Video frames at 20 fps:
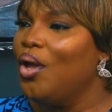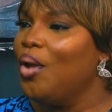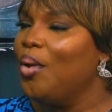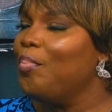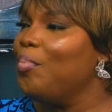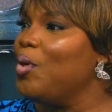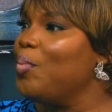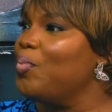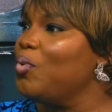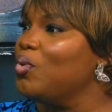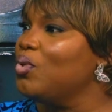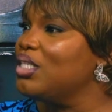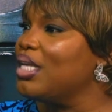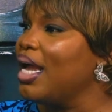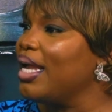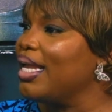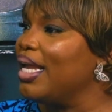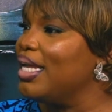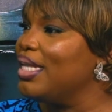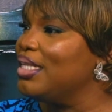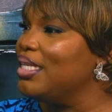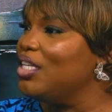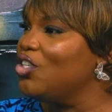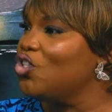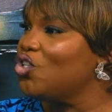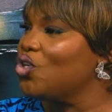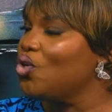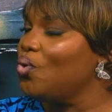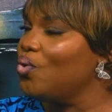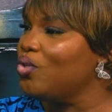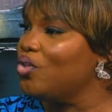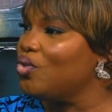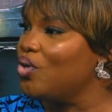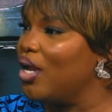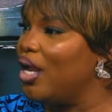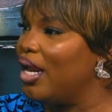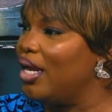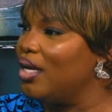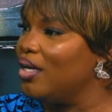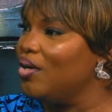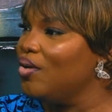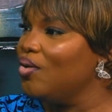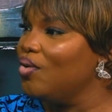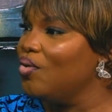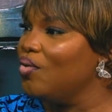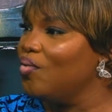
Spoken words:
people target the children